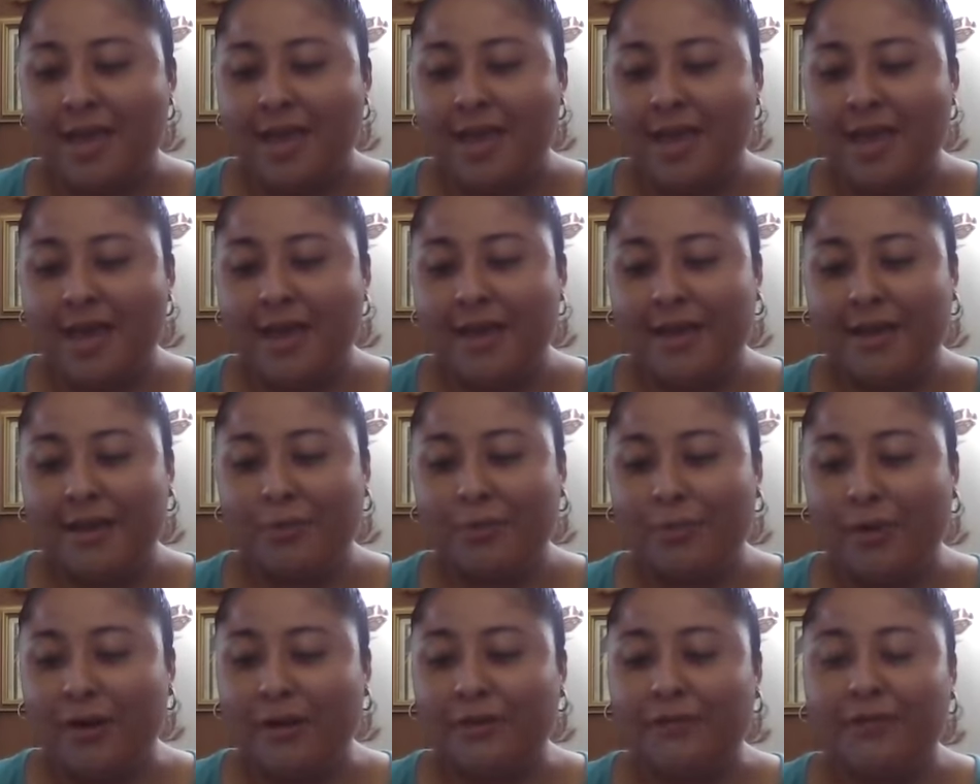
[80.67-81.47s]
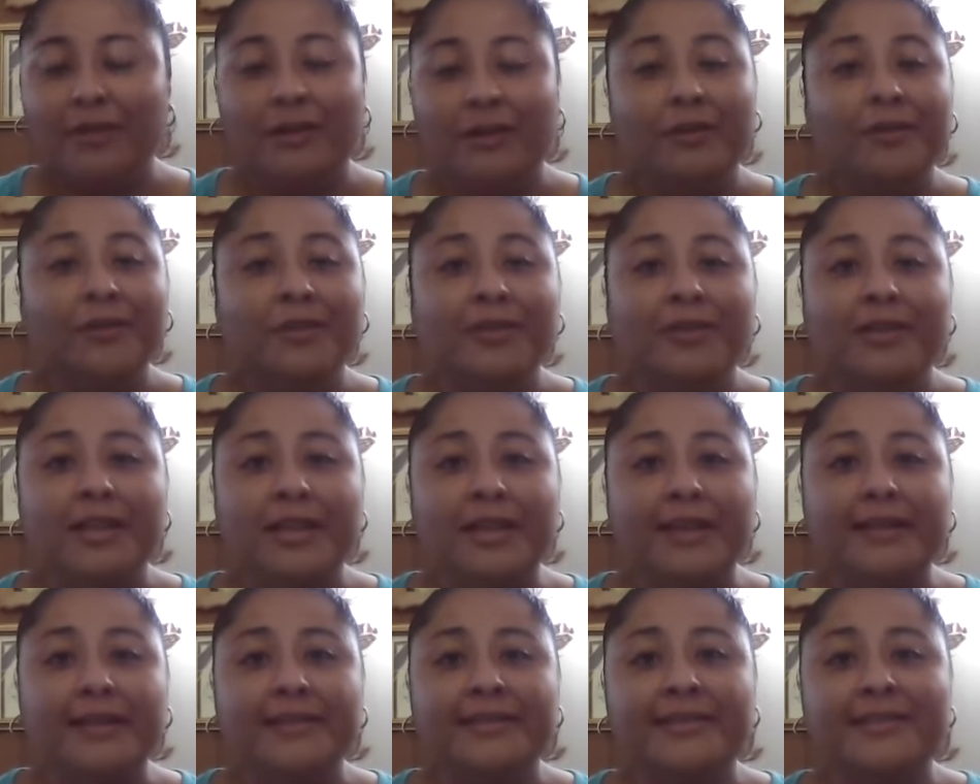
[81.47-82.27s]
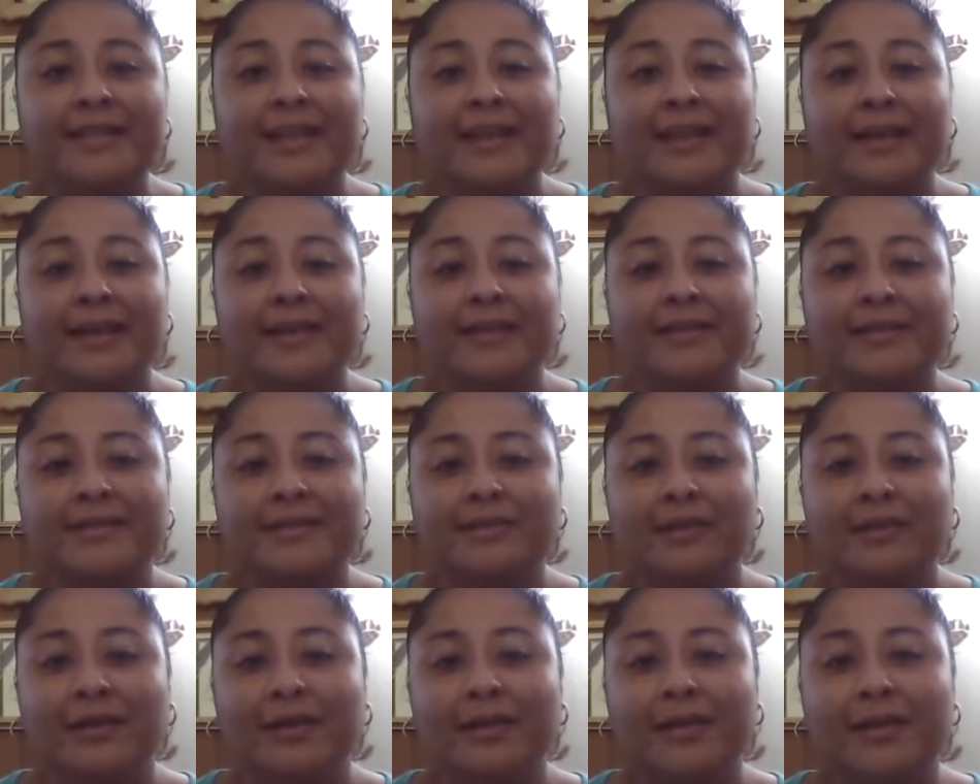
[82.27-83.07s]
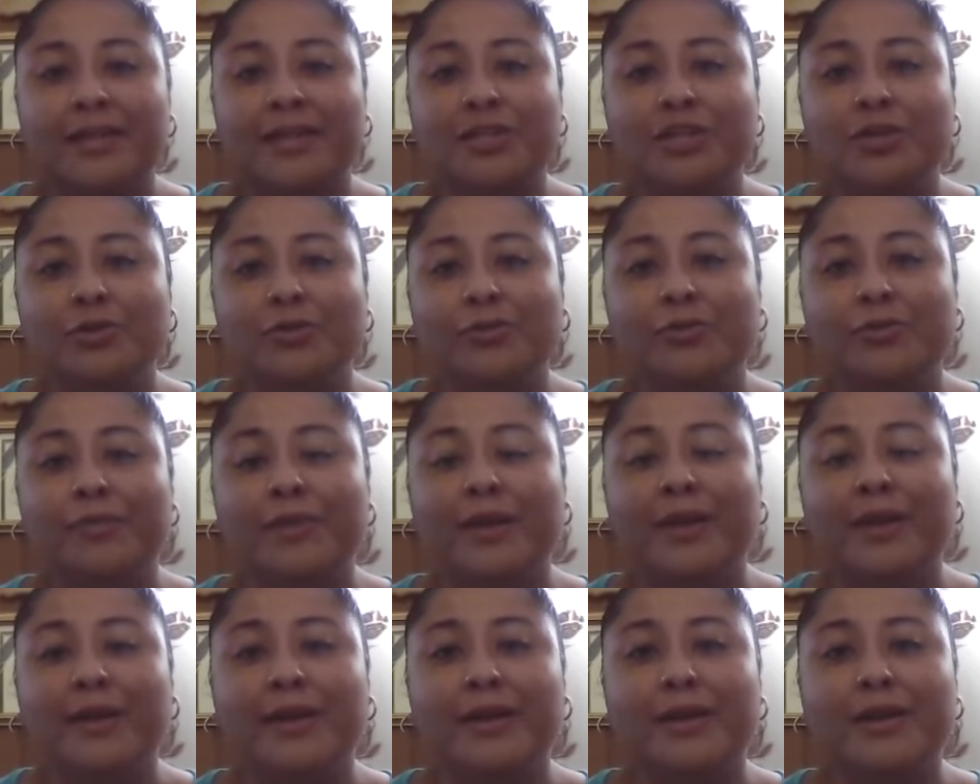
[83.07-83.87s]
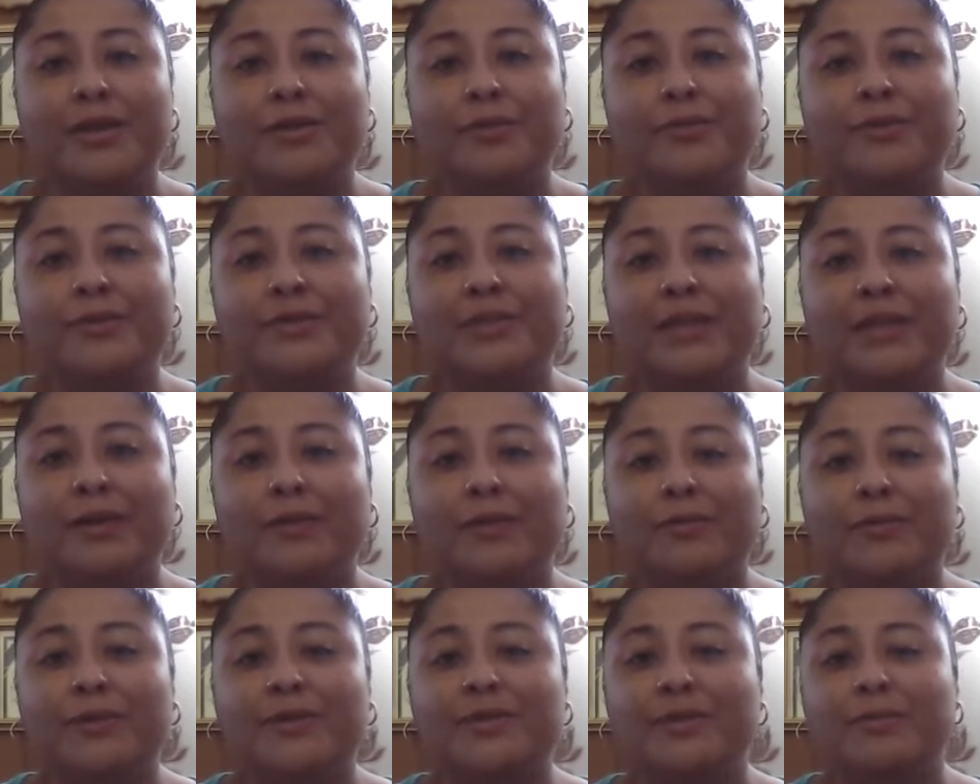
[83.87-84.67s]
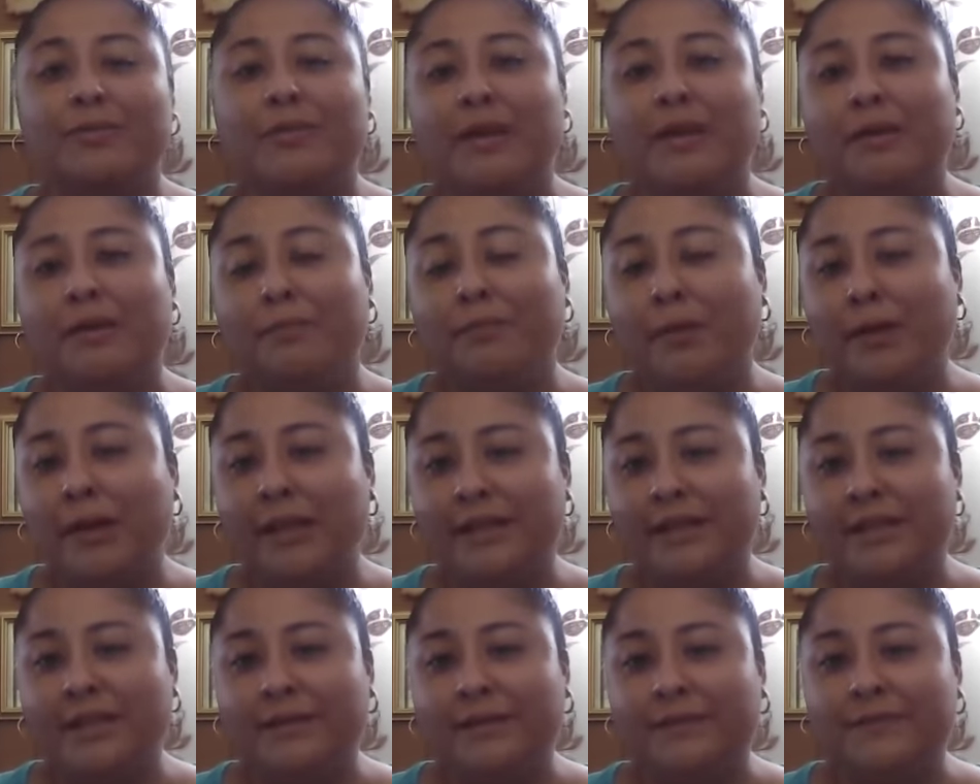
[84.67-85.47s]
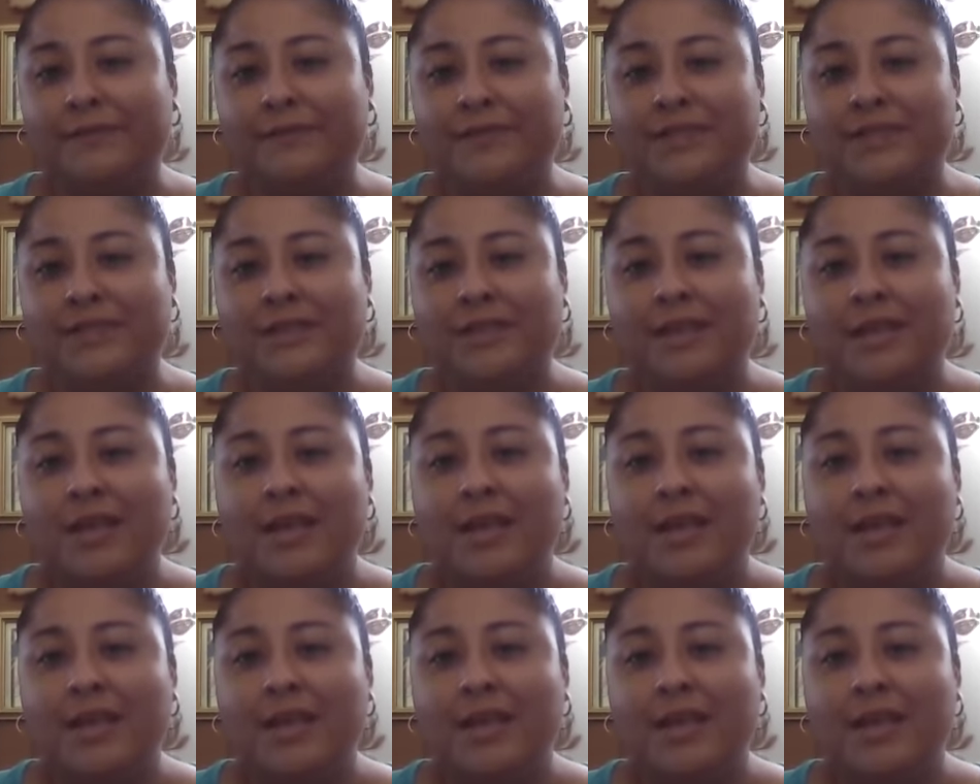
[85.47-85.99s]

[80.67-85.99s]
And one of the good things that I saw that you began using was the manipulatives.